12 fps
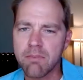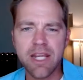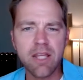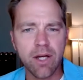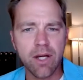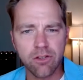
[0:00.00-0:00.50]
in
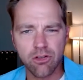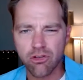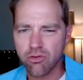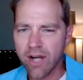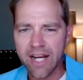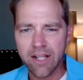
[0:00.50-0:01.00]
many mm-hmm. ways, the
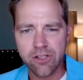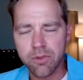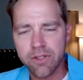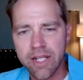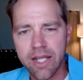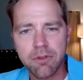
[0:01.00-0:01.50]
mm-hmm.
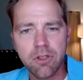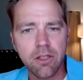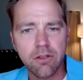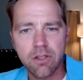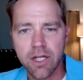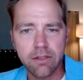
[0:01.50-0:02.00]
strategy with an
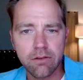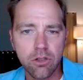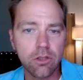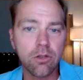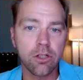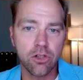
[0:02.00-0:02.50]
Amazon site
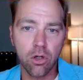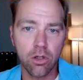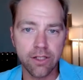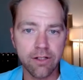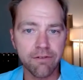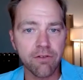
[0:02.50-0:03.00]
could look
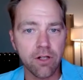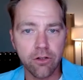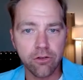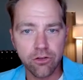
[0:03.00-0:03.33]
totally different.